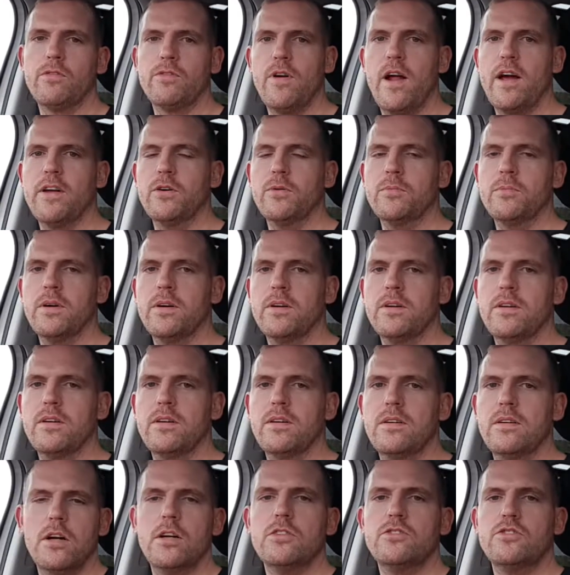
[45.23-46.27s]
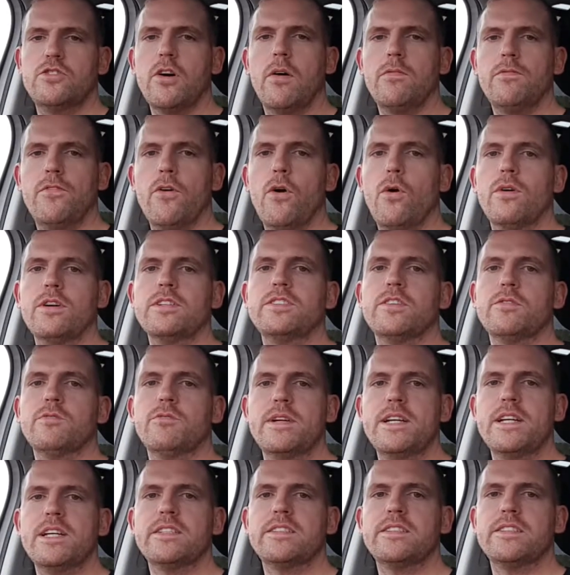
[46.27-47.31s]
Graham. Job 4 is the
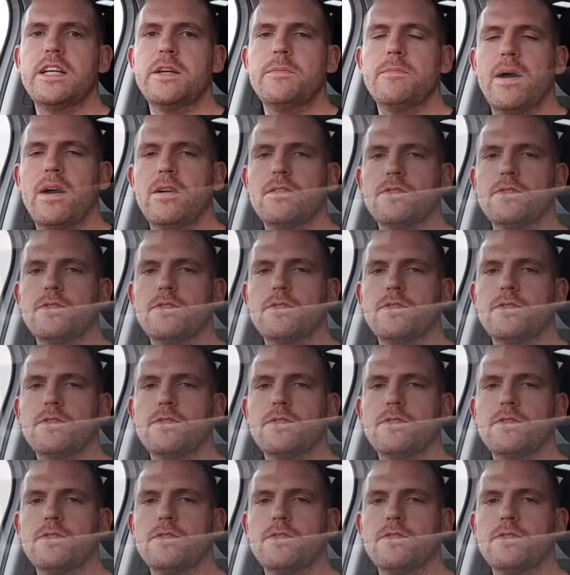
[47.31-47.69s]
rear seatbelt